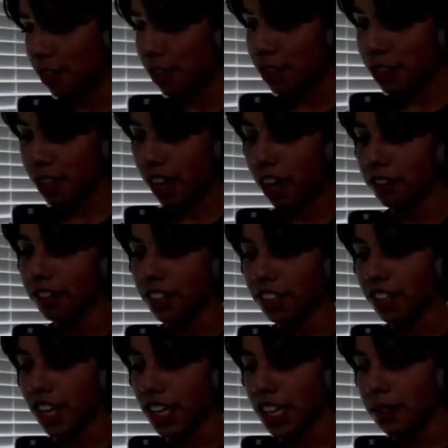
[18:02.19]
first off, like
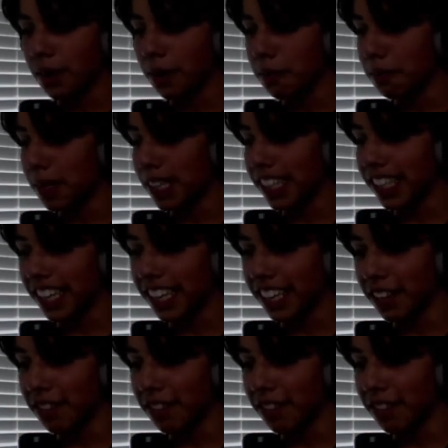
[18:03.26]
talking about barely getting